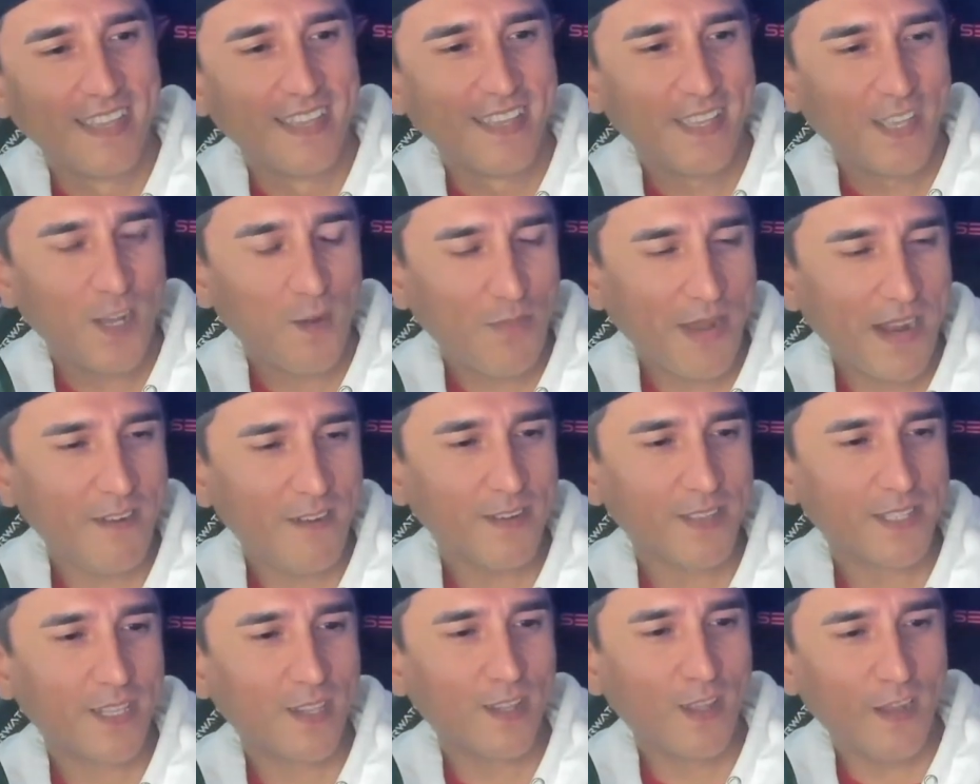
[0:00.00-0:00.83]
Your
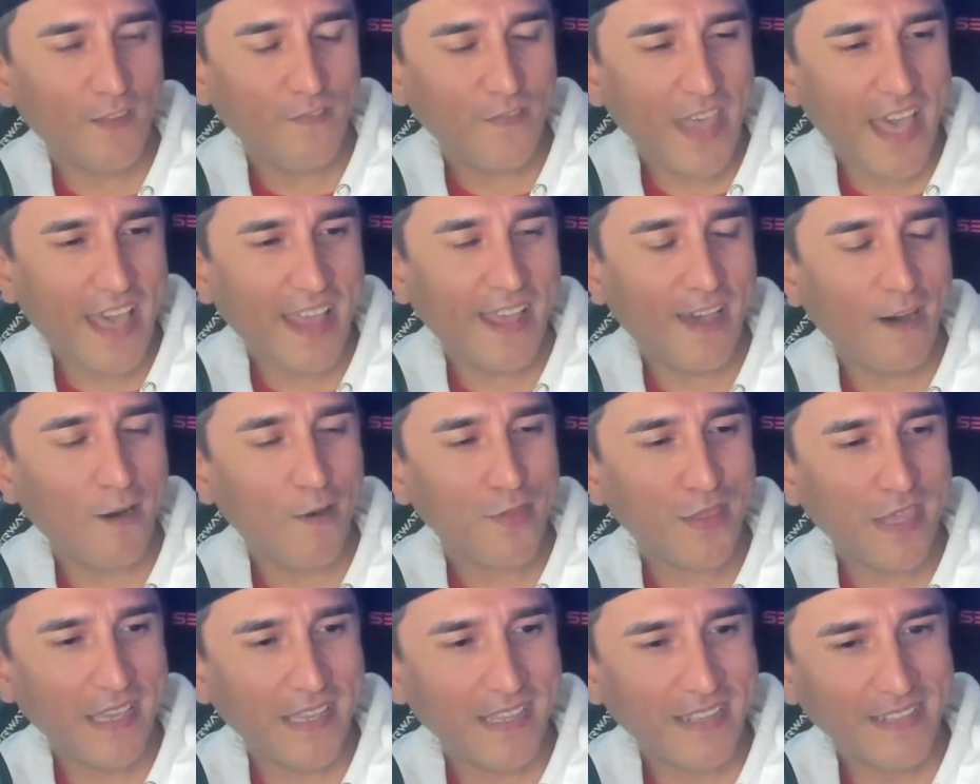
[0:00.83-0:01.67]
parents loved that
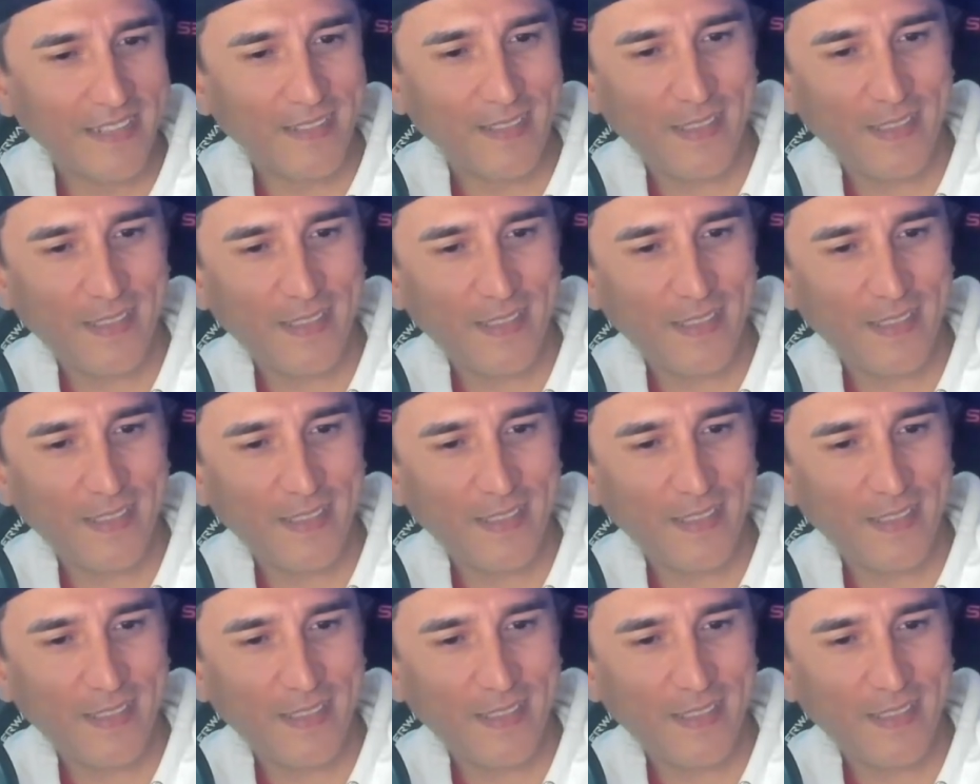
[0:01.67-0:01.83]
healthy.